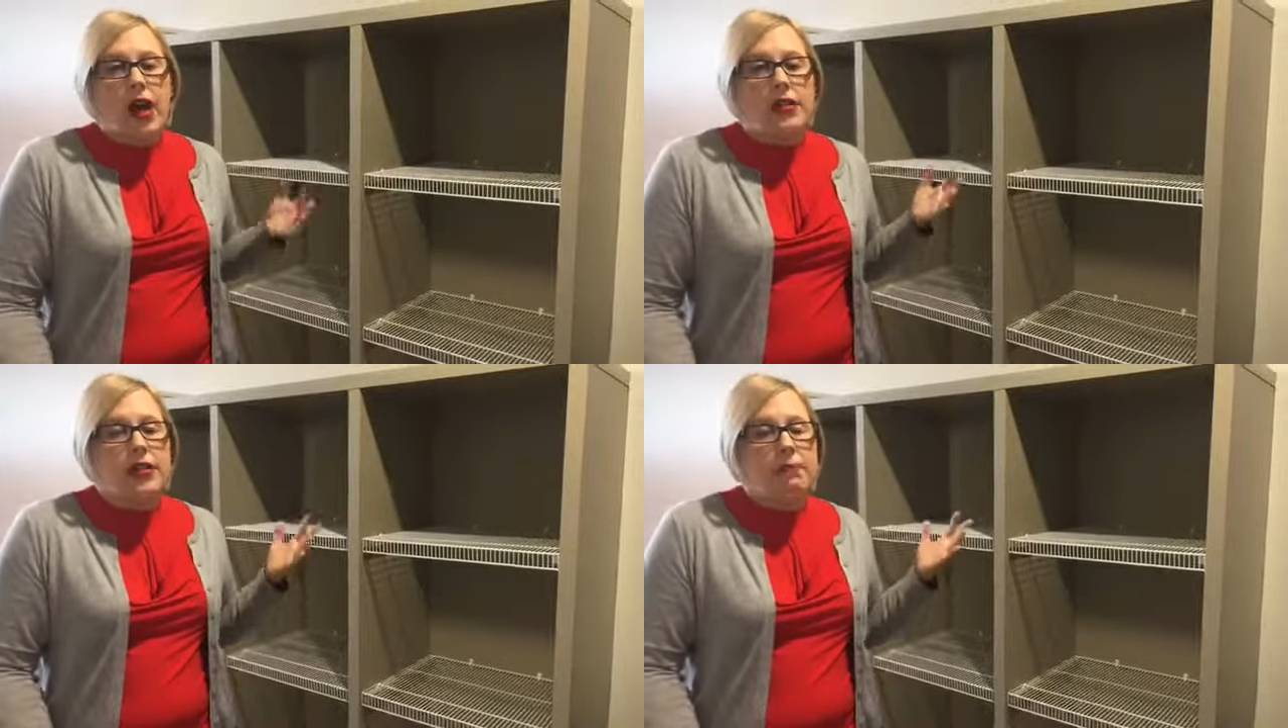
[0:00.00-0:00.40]

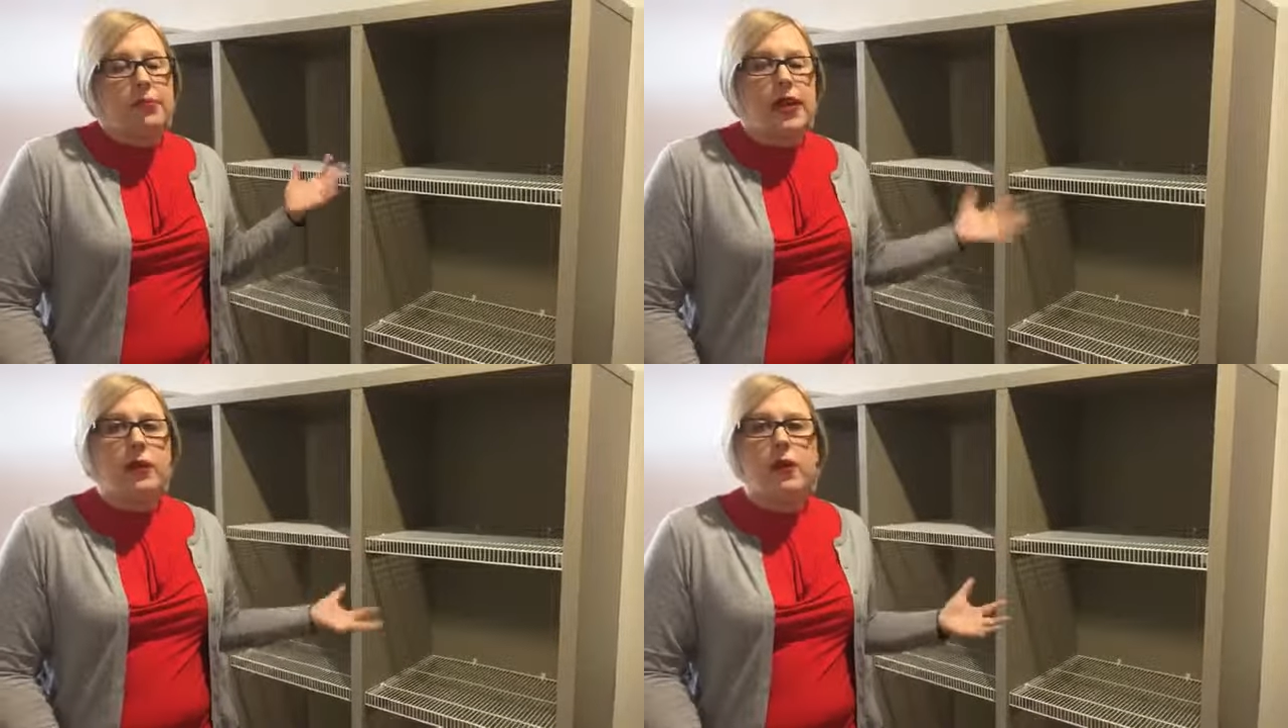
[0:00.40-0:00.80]
some
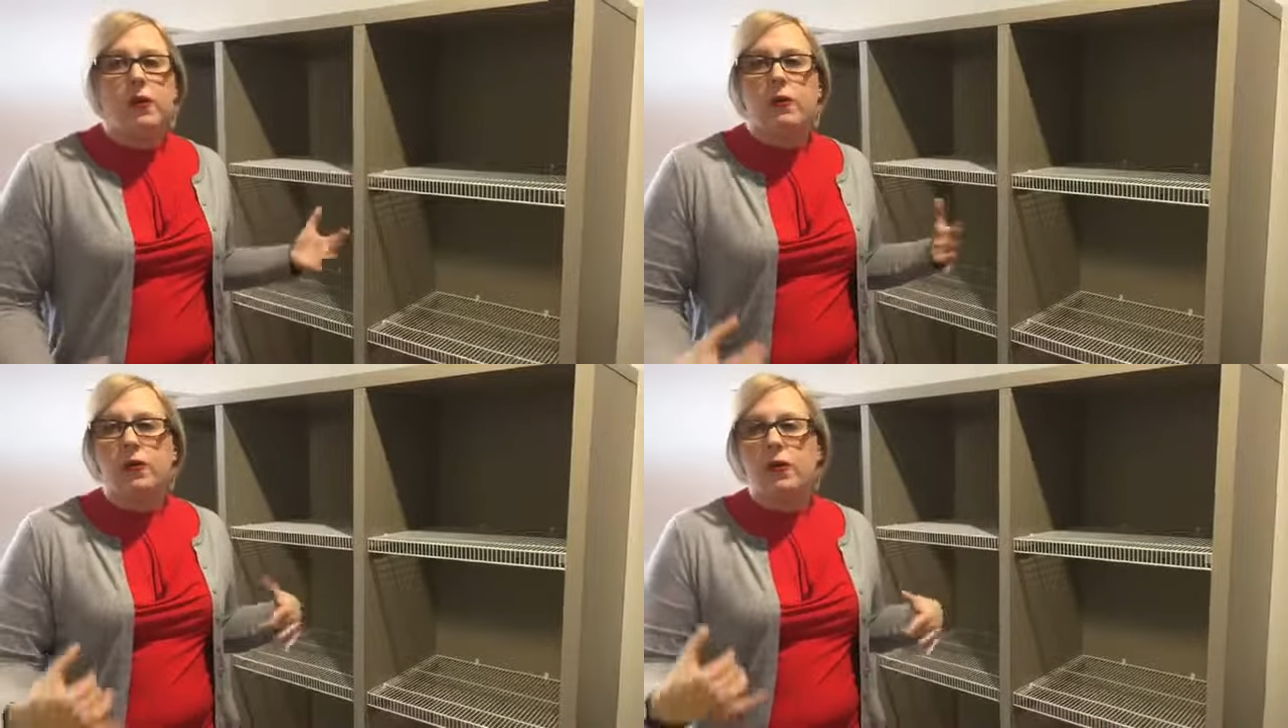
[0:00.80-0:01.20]

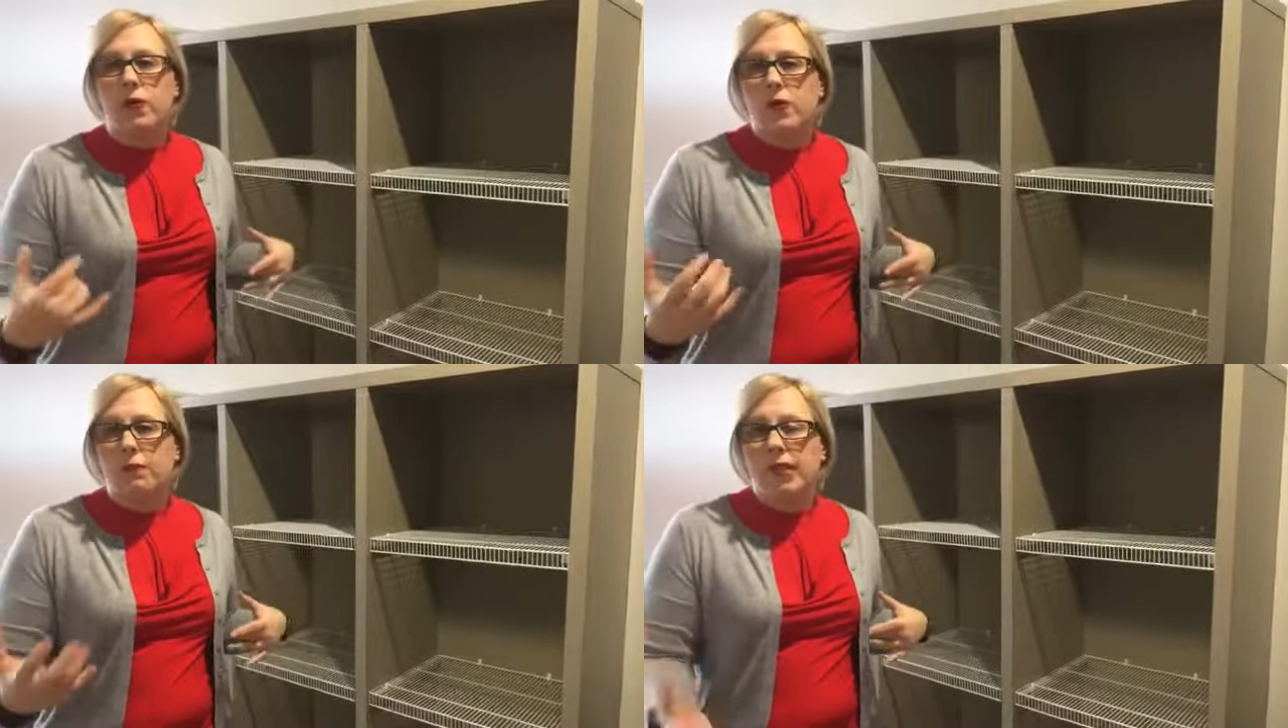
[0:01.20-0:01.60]
pillows
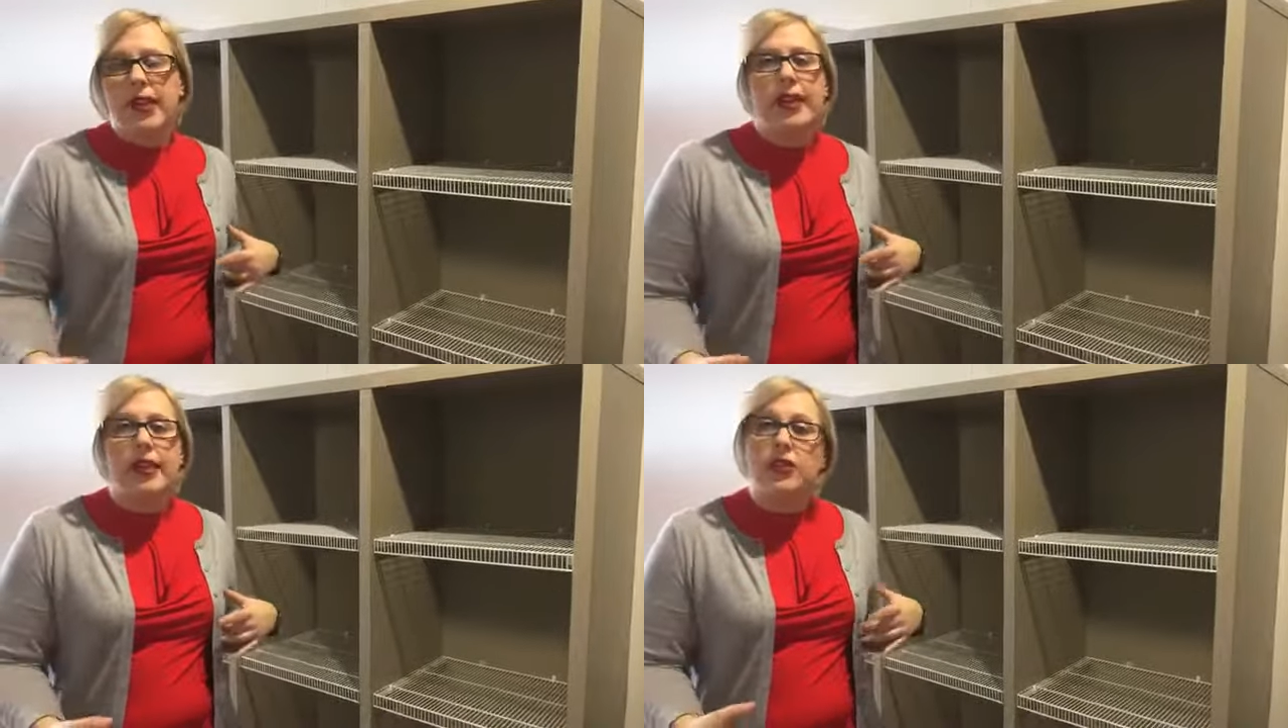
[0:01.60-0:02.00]
or
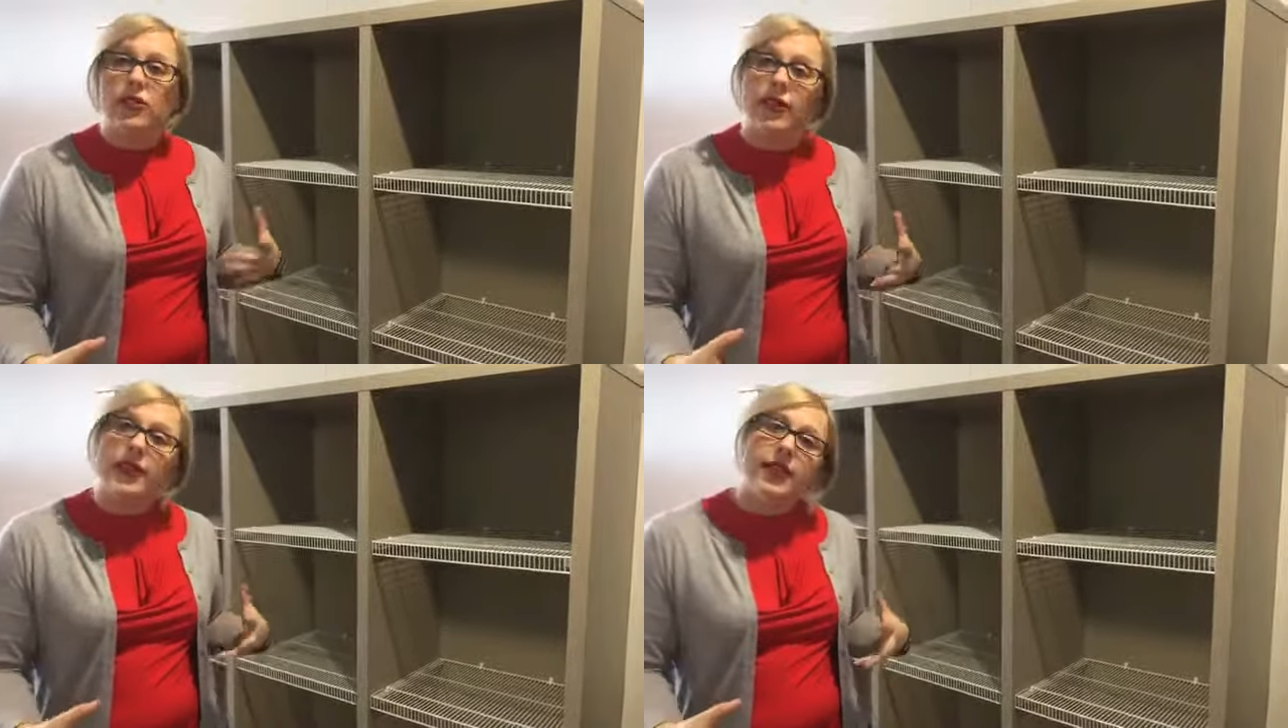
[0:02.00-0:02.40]
blankets or
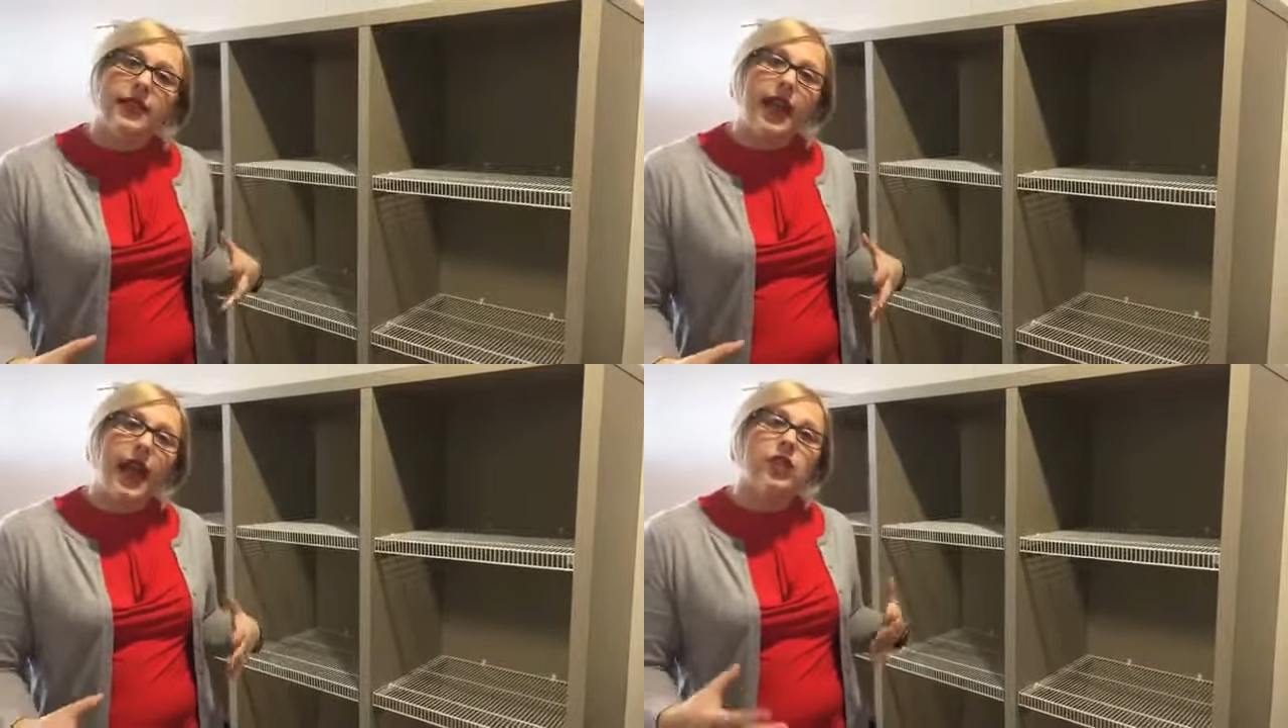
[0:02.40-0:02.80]
things like
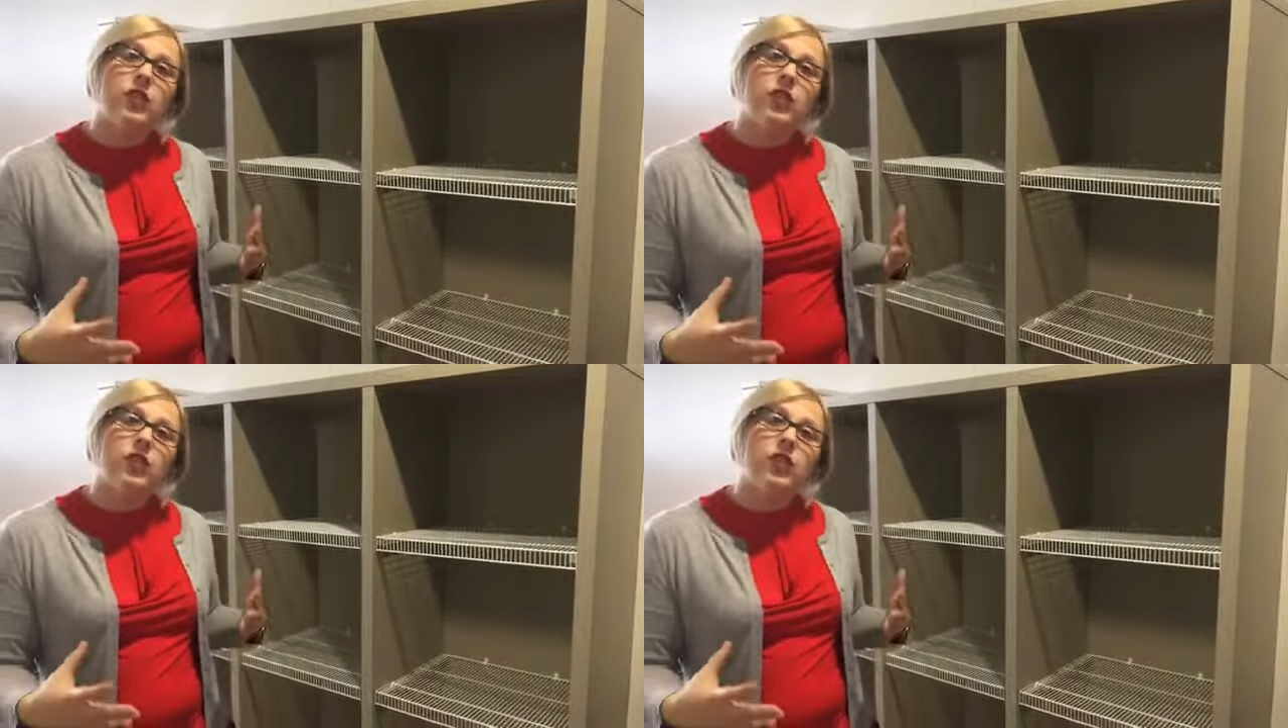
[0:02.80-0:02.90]
that.